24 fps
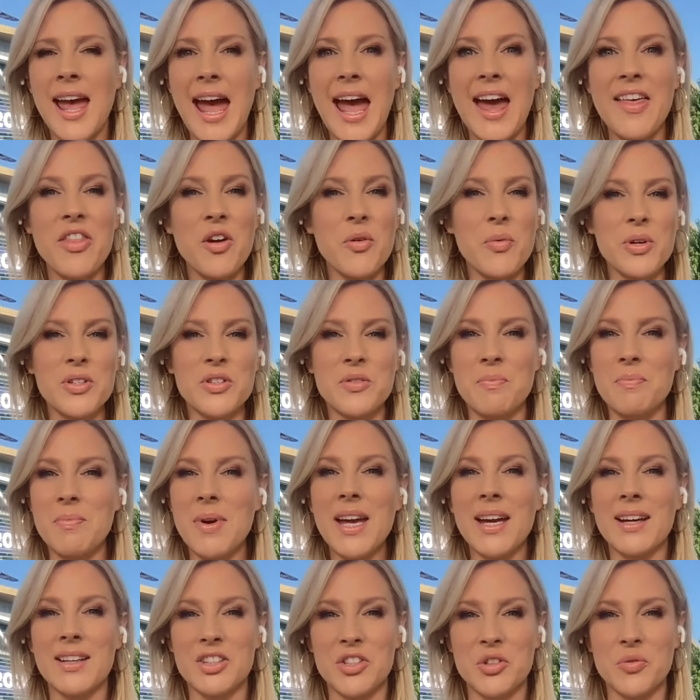And there was
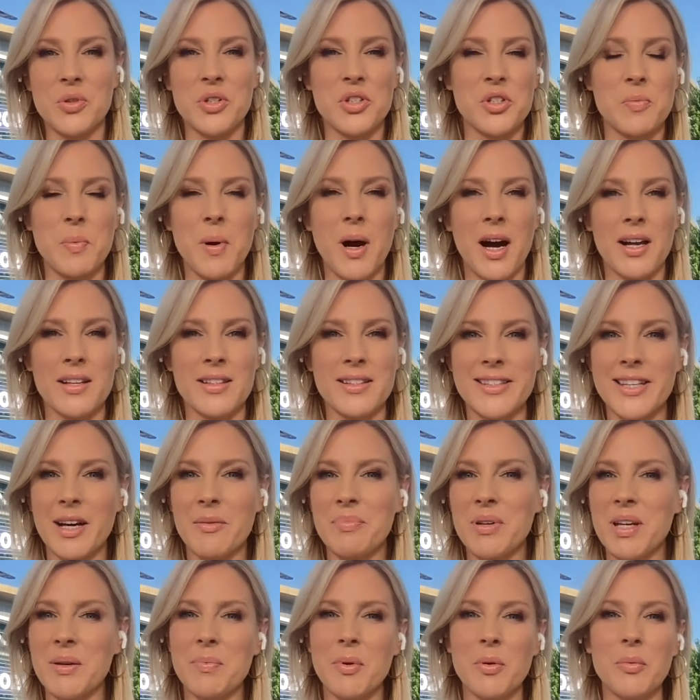mixed response.
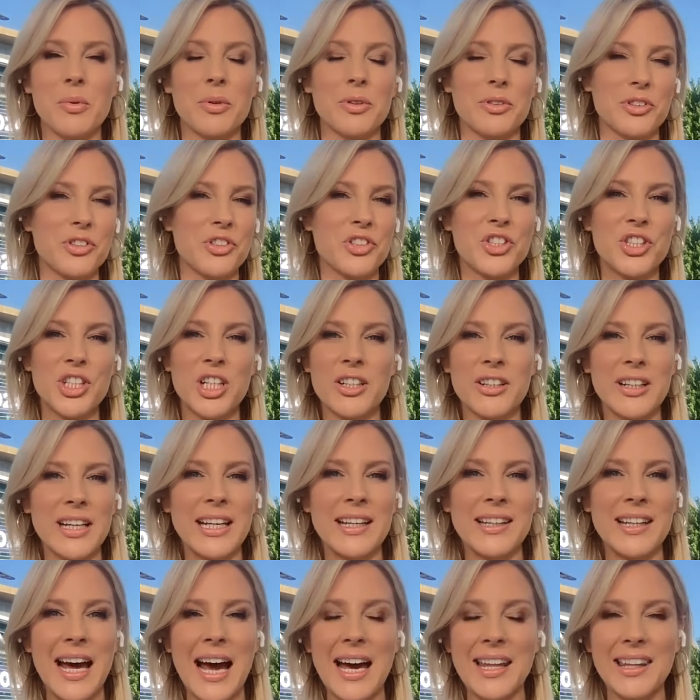Some people were
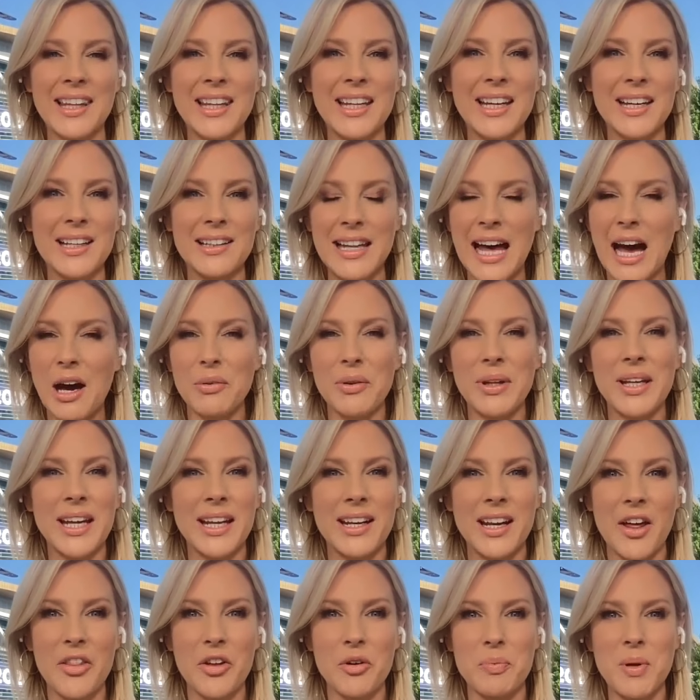cheering loudly,
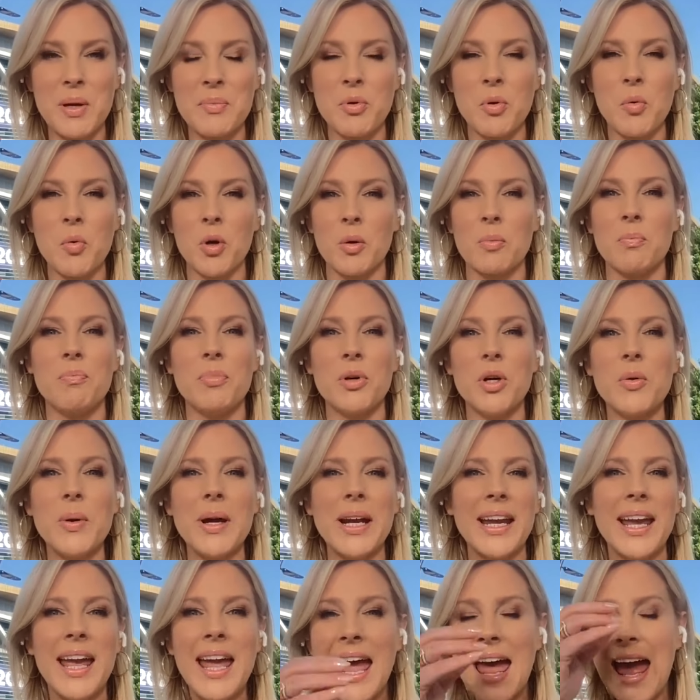and other people were
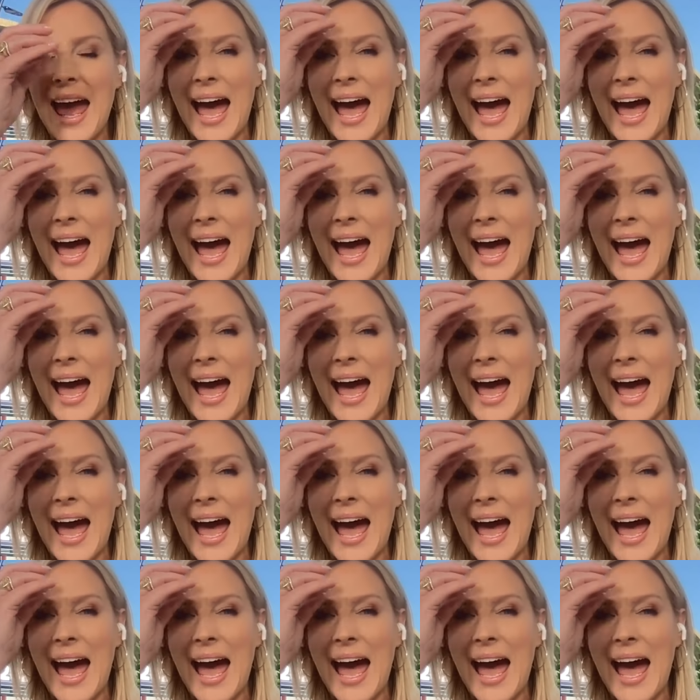booing.